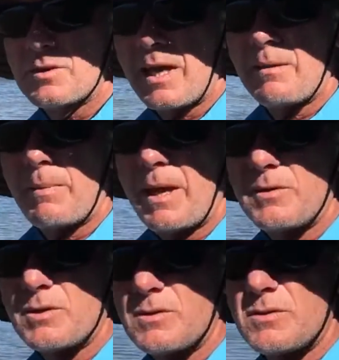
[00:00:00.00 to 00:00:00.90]
sand
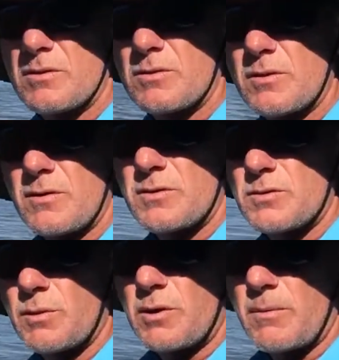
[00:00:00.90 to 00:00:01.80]
patches. So this
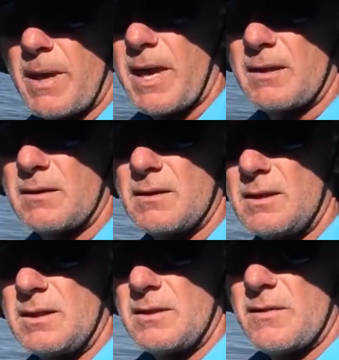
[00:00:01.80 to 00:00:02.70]
is where I'm at.
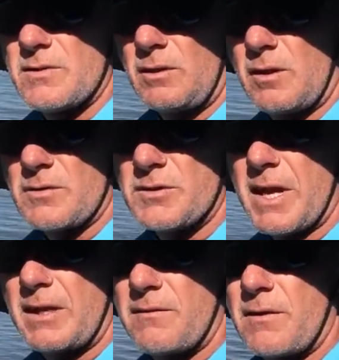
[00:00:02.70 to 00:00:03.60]
There's a lot of
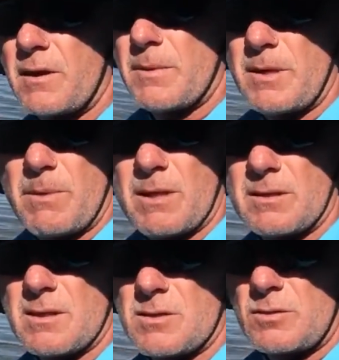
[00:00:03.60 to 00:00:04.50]
sand in front of me, but
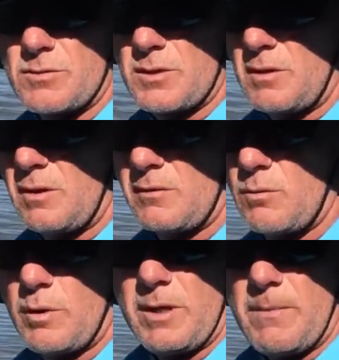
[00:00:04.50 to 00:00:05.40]
there's also a lot
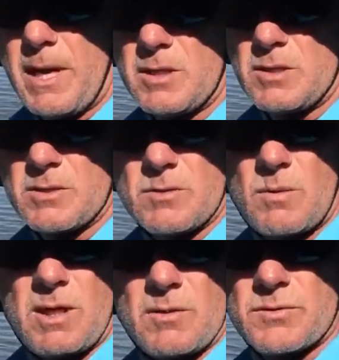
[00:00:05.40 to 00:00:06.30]
of weed patches as
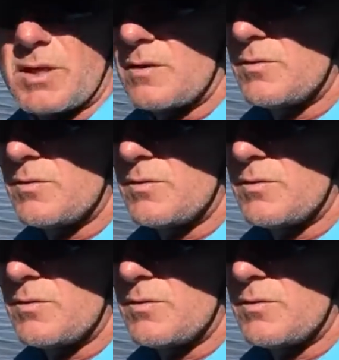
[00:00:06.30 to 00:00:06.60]
well, so